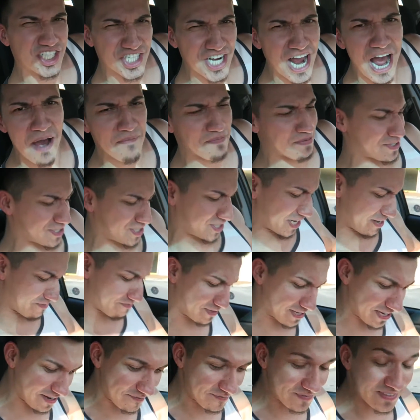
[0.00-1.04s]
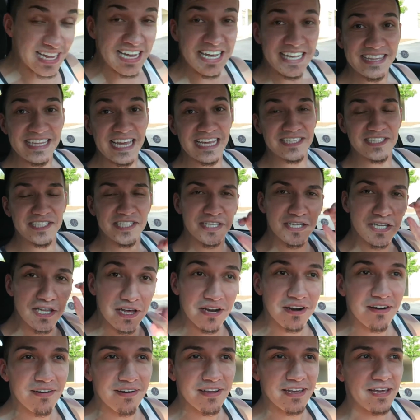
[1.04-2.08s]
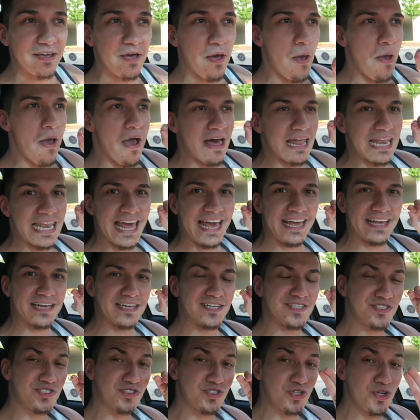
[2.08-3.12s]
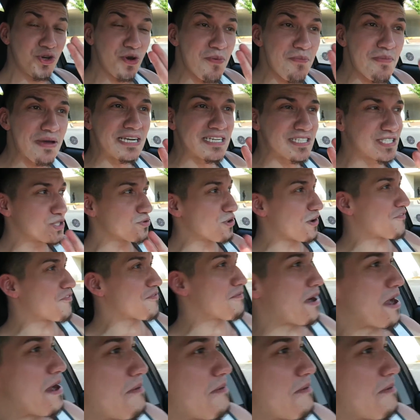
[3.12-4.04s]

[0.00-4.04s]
shop or something that's literally like 2 minutes away from